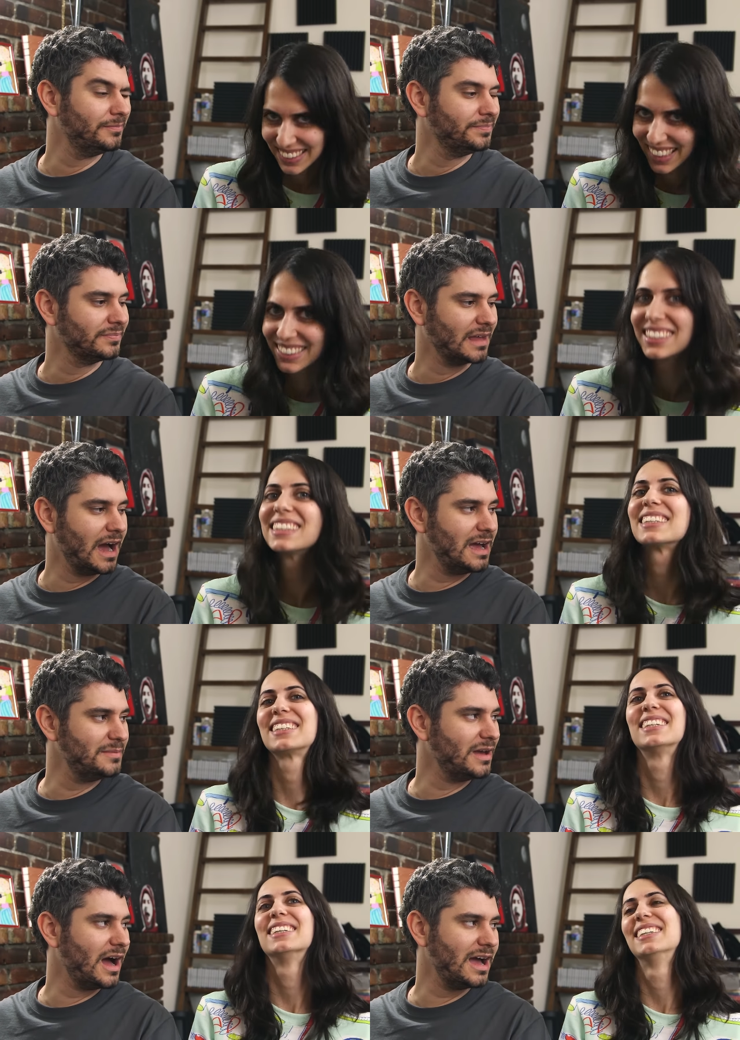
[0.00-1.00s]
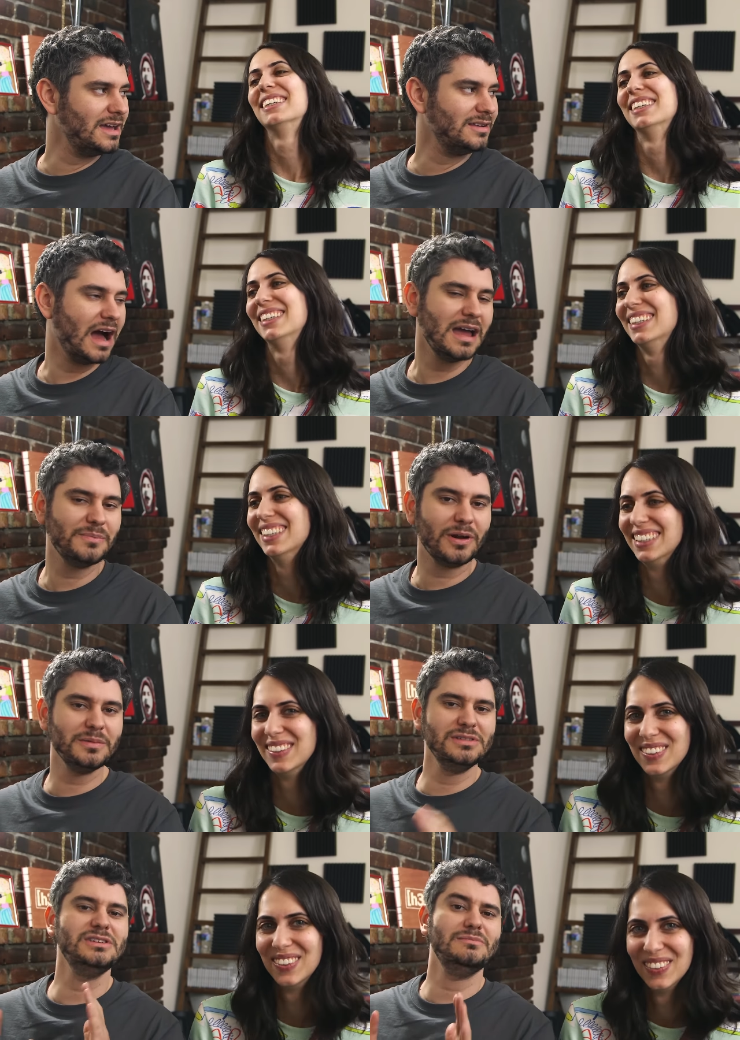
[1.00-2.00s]
Speaker 1: yes. I am. I I am probably
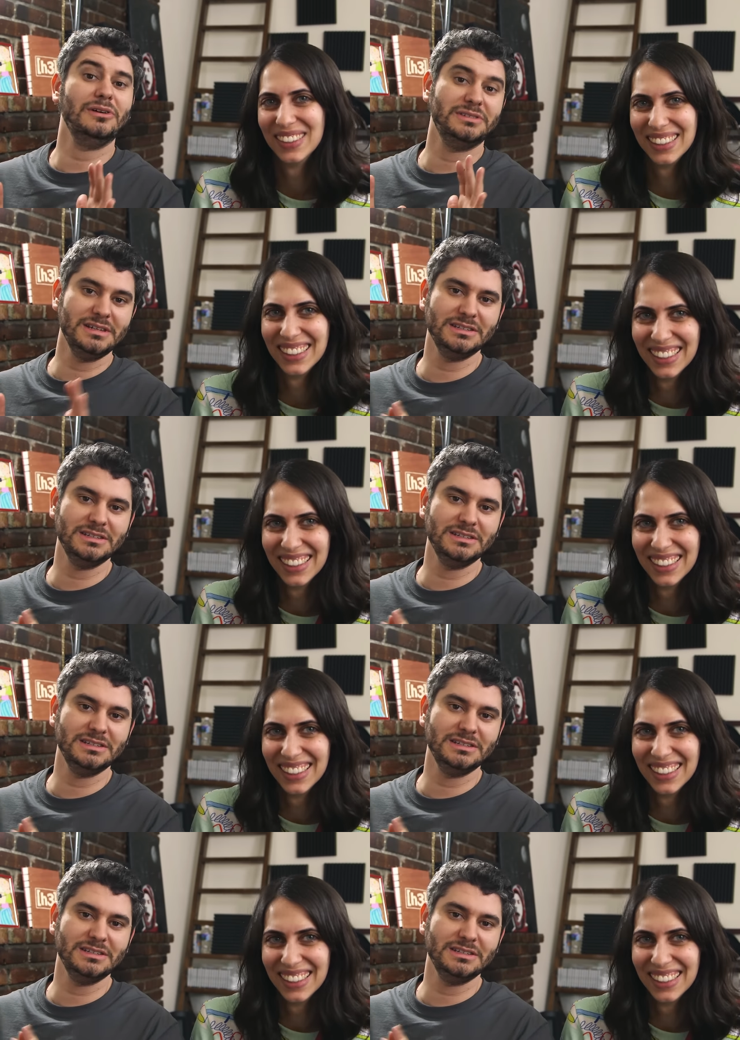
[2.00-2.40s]
the most